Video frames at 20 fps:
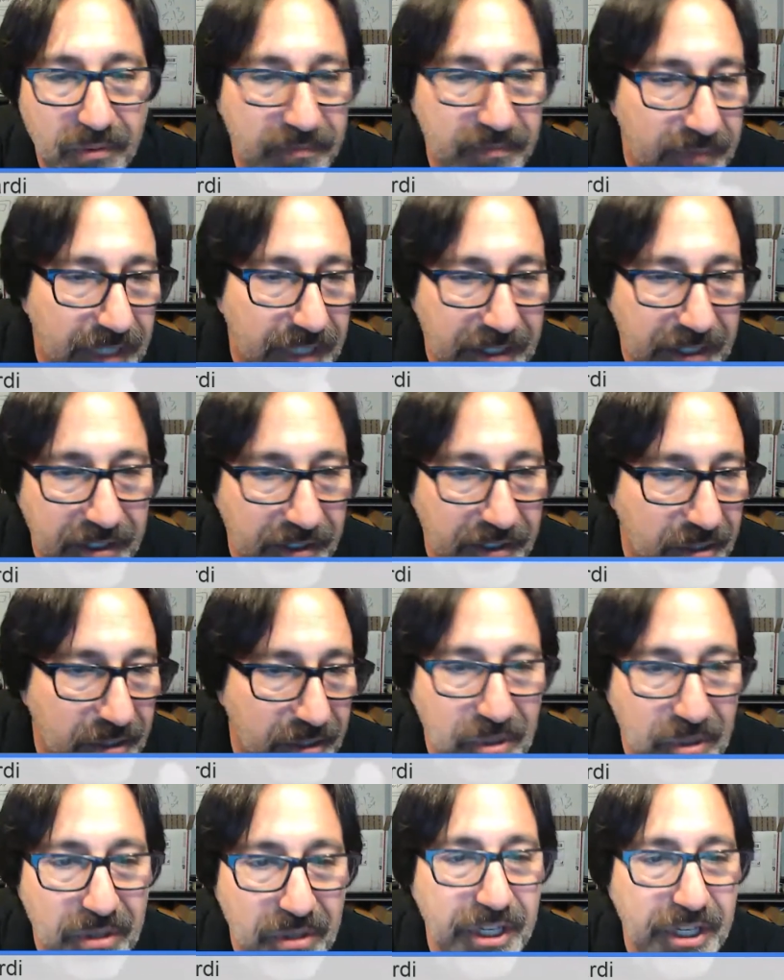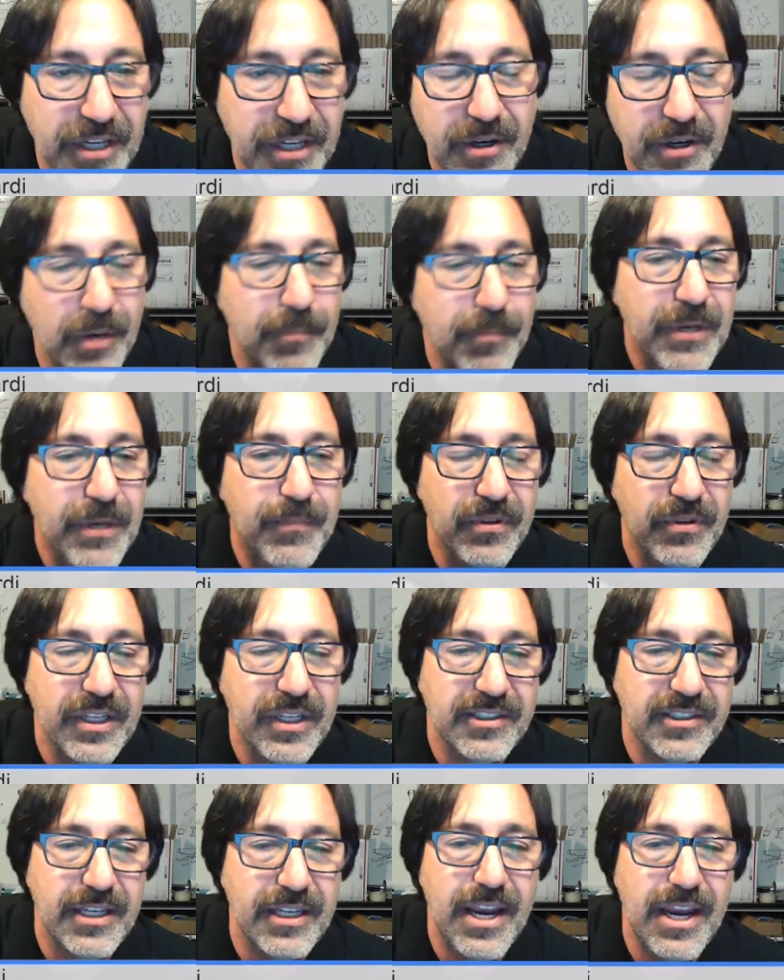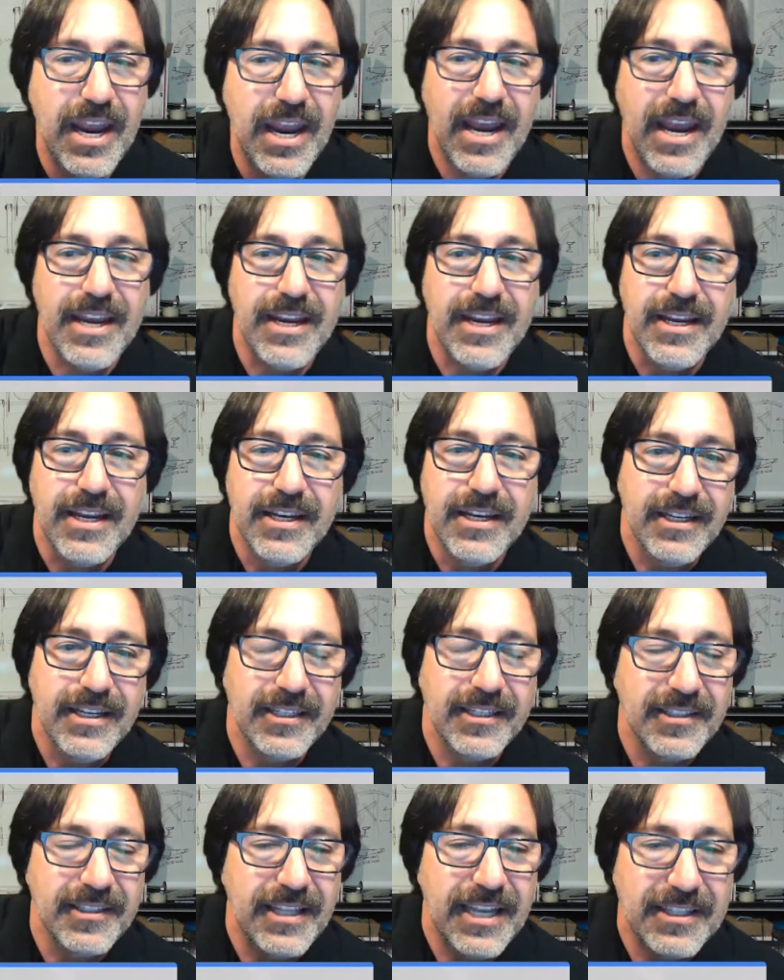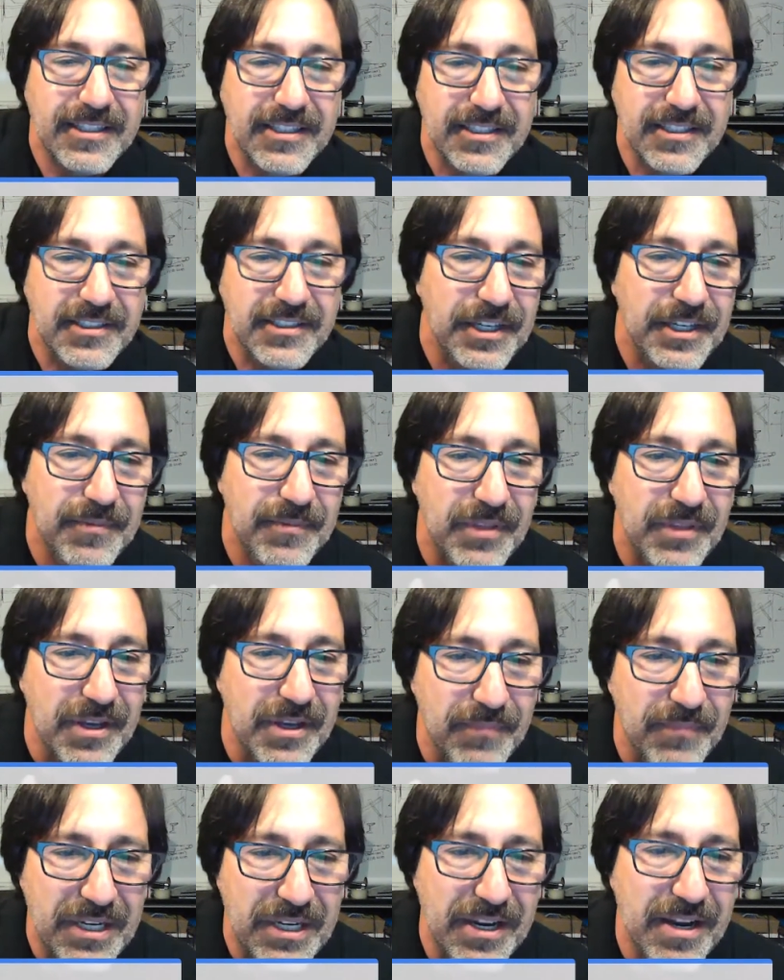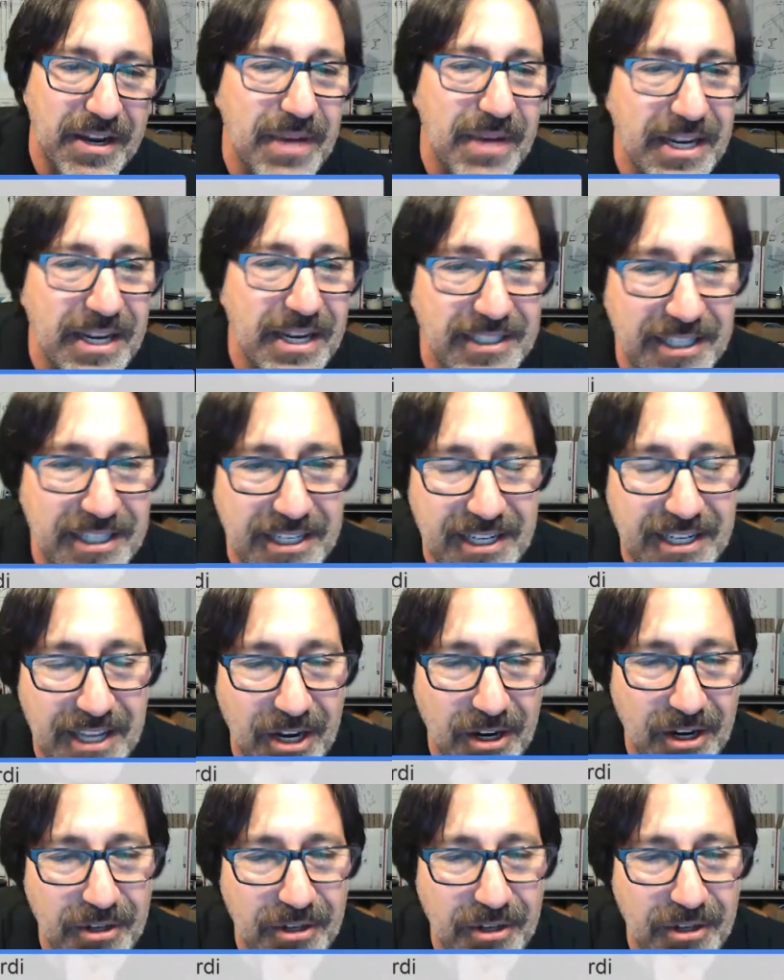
in the community, there are people that say, hey, isn't that the team that beat MIT in that